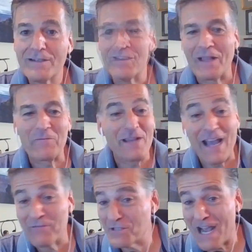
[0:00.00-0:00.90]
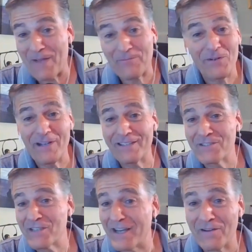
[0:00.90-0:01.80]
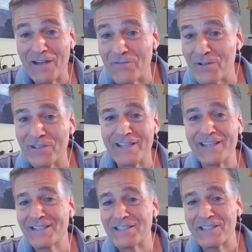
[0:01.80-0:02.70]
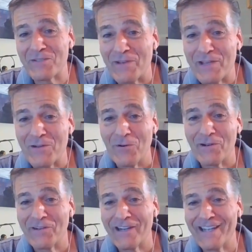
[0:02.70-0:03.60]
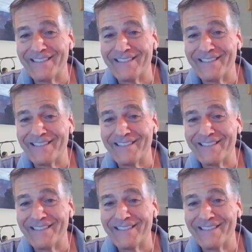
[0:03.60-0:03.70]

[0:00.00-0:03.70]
Like we have a chapter, right? There's a caregiver in the C-suite corner, right?